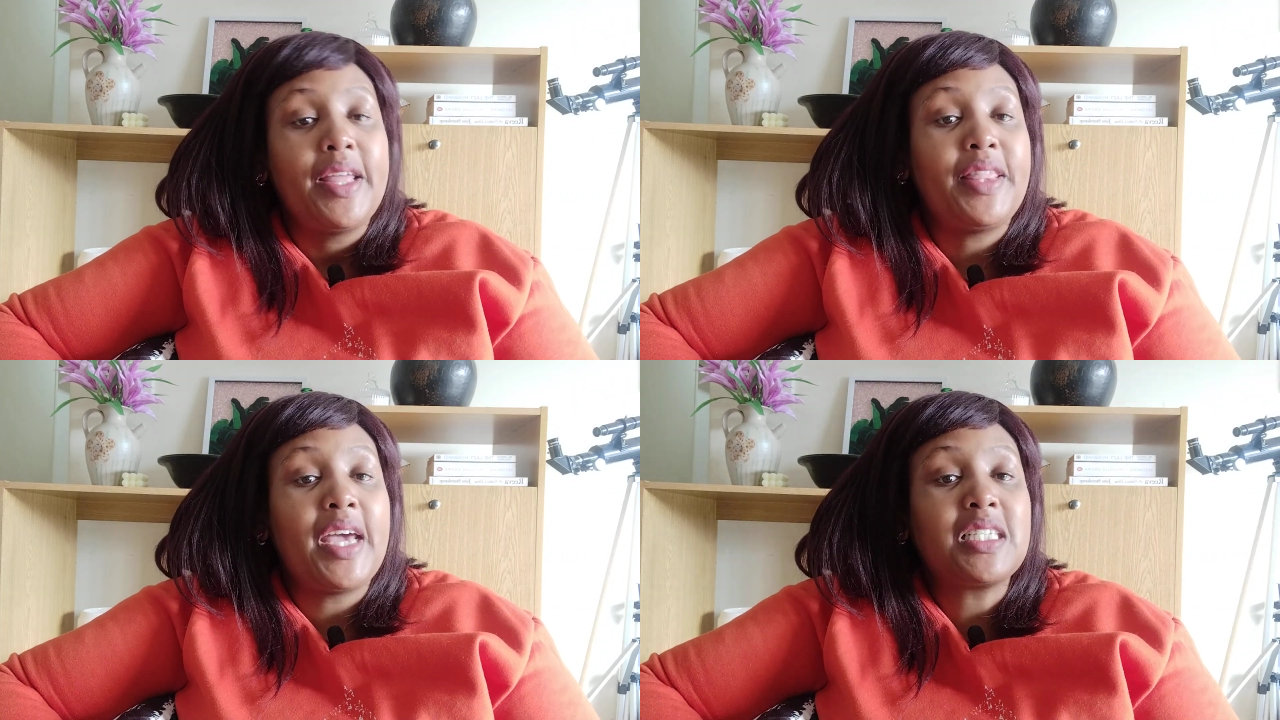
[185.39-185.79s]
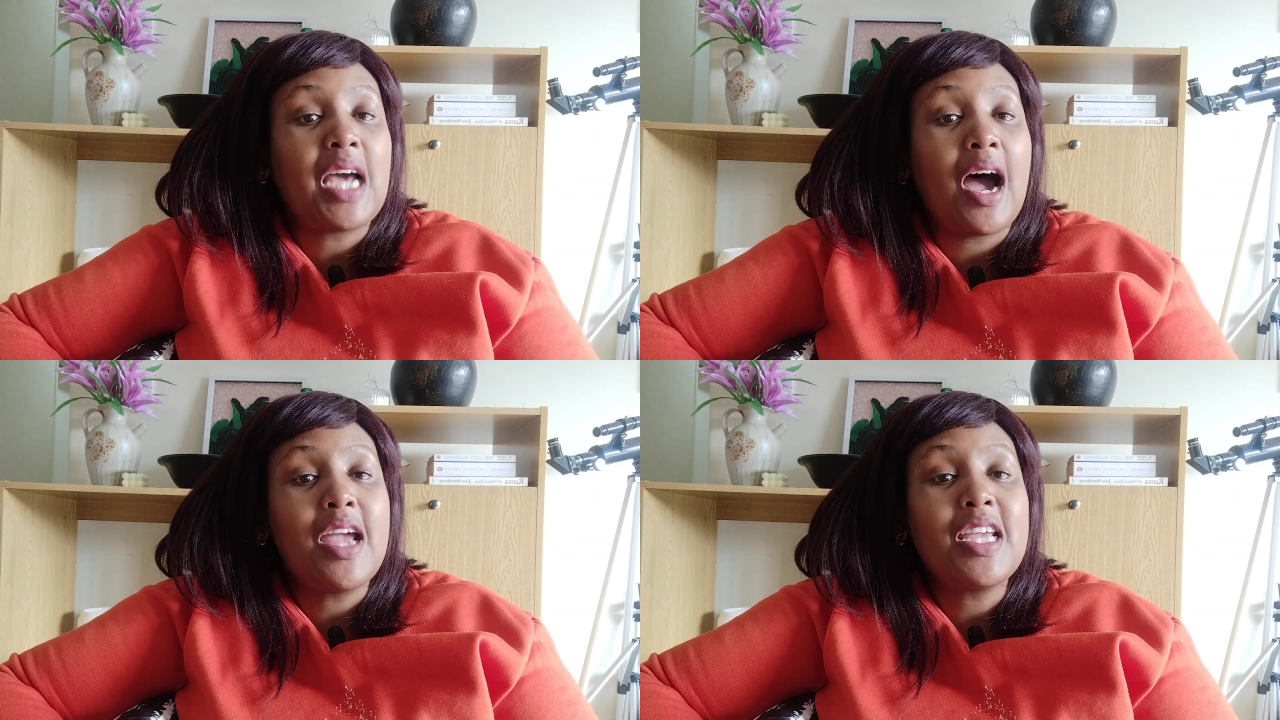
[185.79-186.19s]
that
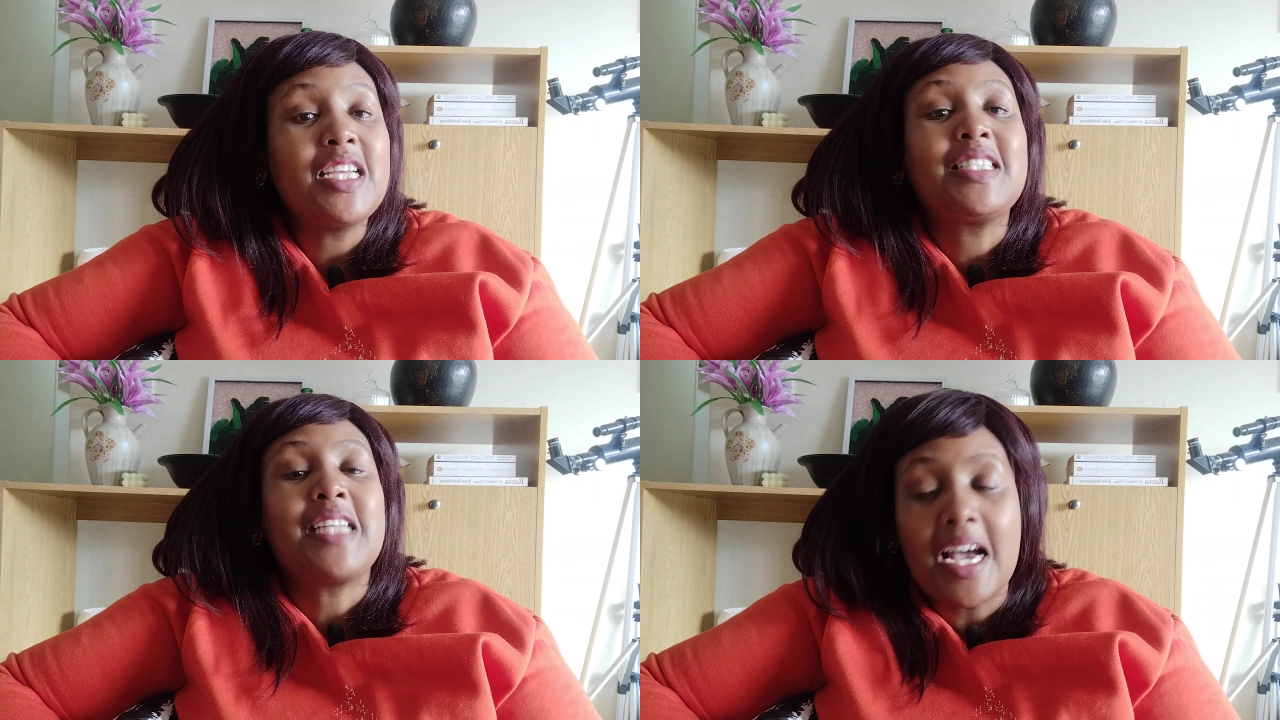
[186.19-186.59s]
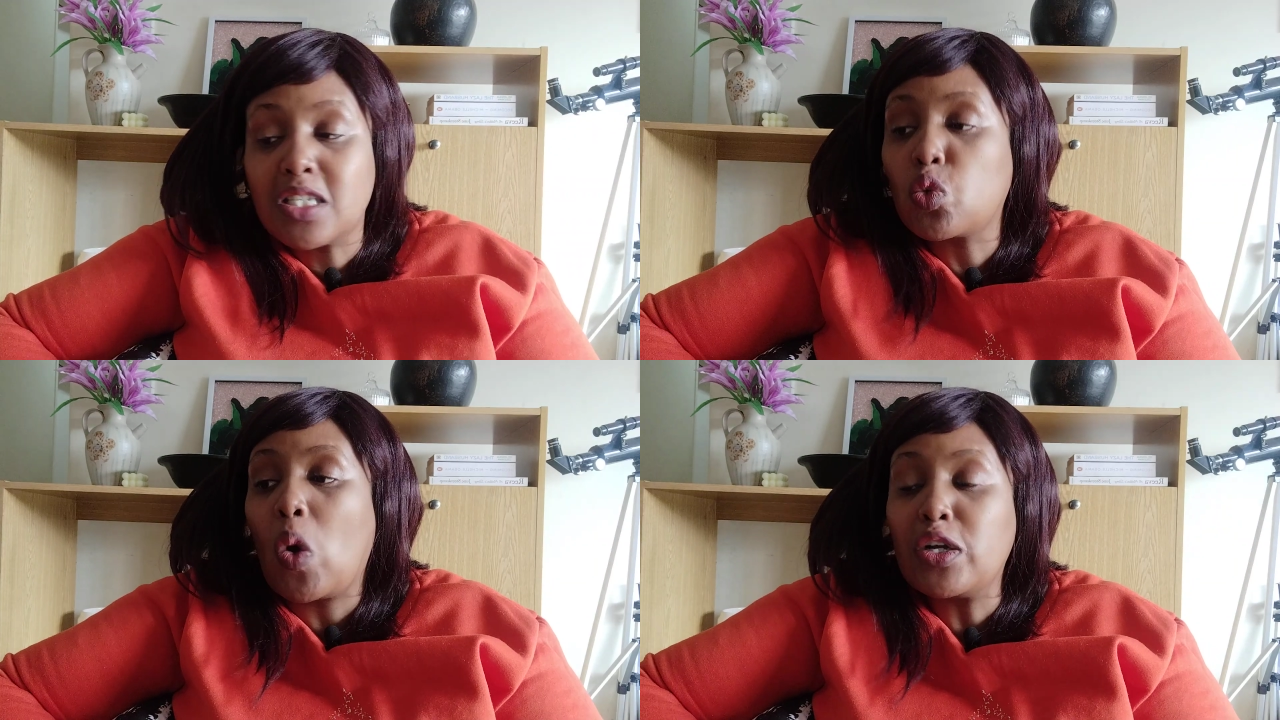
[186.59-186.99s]
he
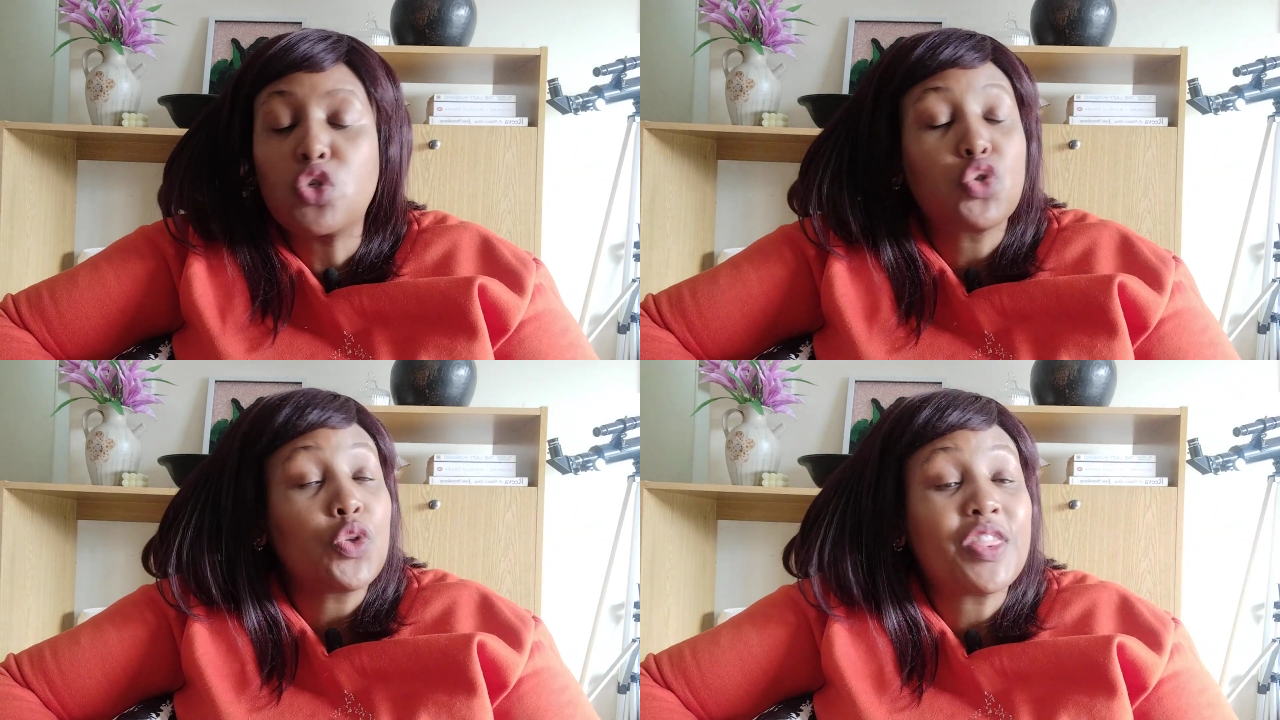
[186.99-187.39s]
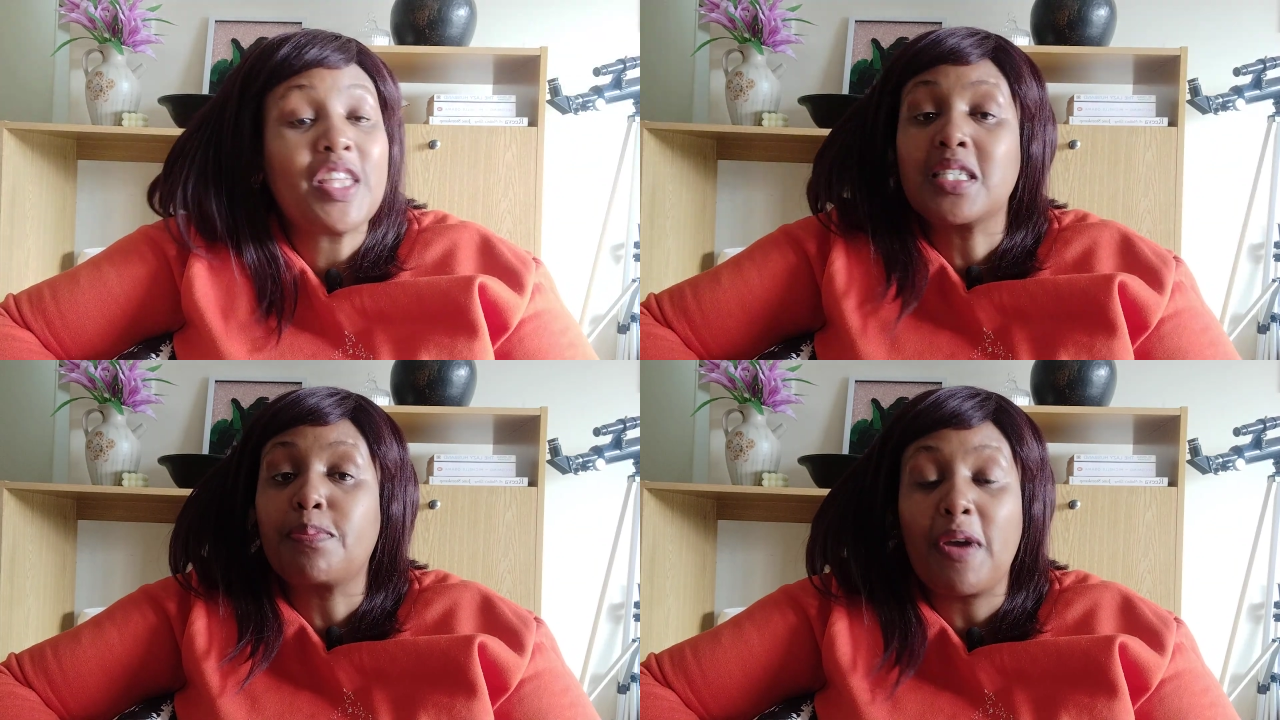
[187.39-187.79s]
does want to do things